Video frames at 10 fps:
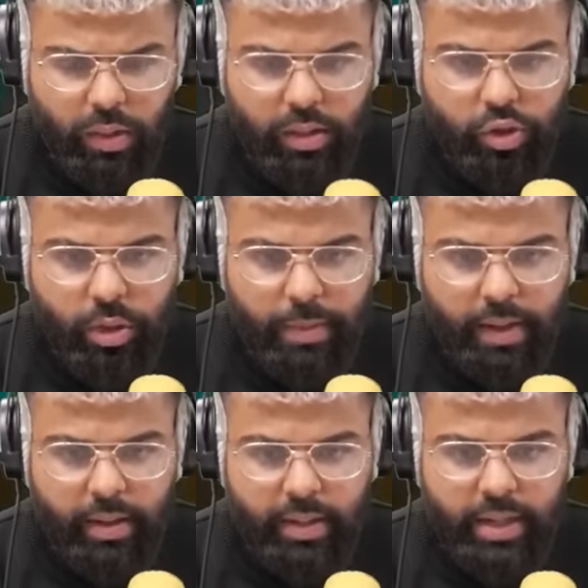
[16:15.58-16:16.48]
Didn't drop
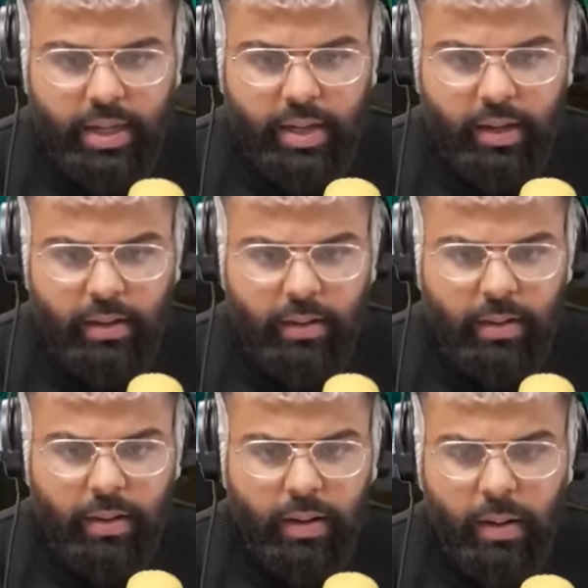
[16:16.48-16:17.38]
anything, sadly.
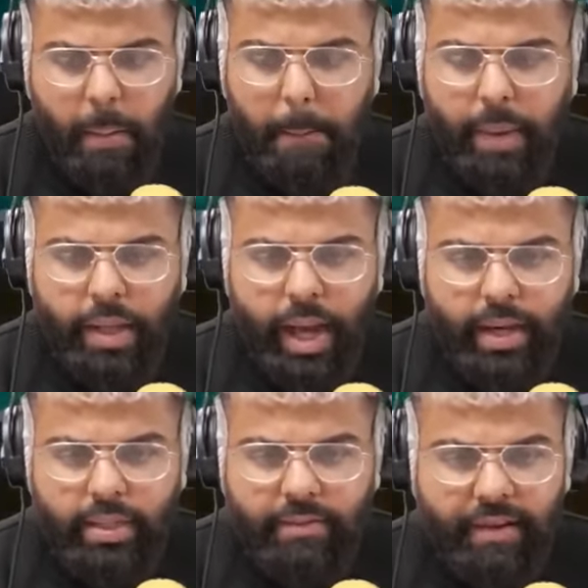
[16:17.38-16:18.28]
But that
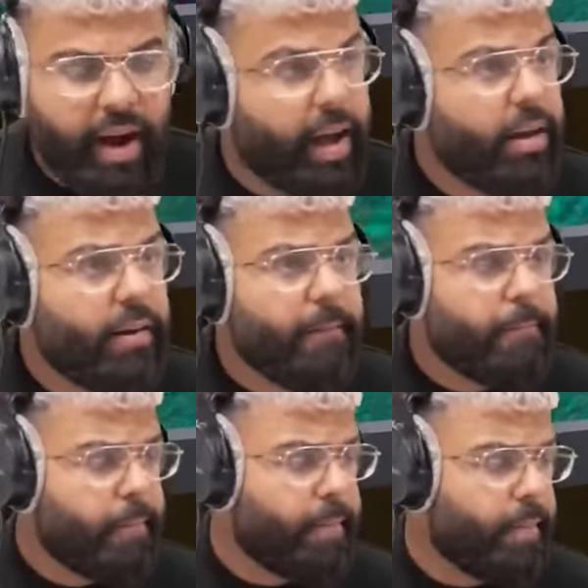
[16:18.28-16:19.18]
is fine.
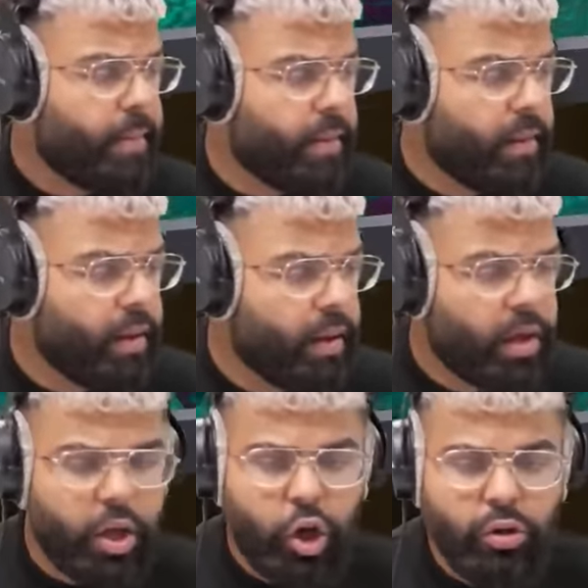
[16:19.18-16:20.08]

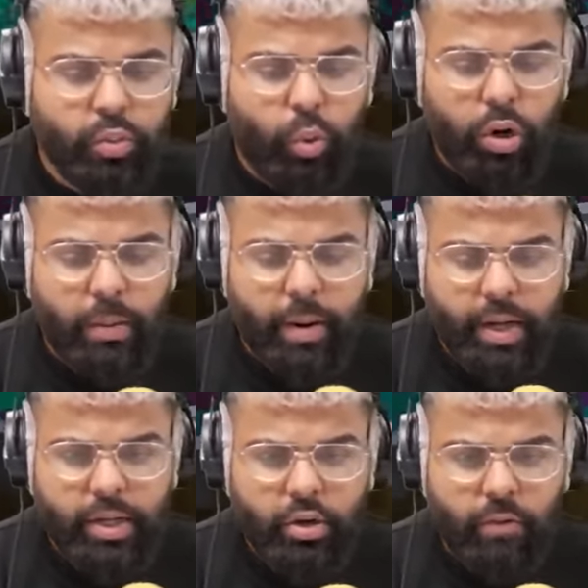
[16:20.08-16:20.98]
Use water
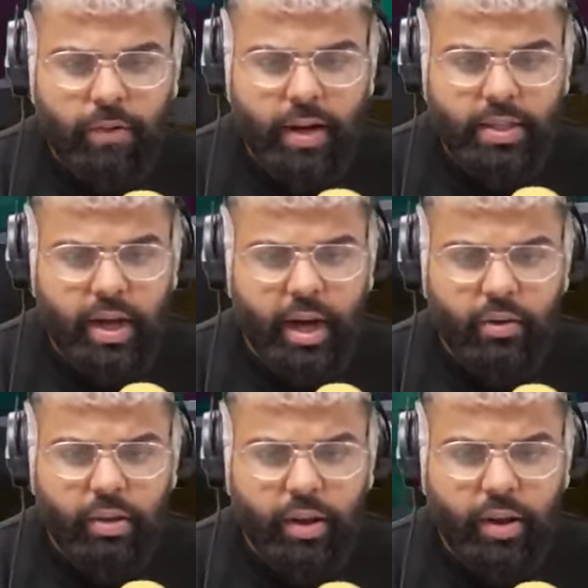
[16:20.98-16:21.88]
bucket to go faster. I
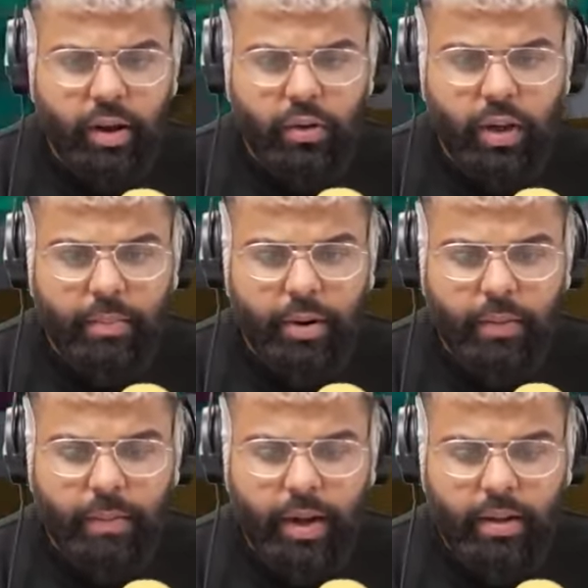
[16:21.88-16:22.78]
don't think you can do that, bro. I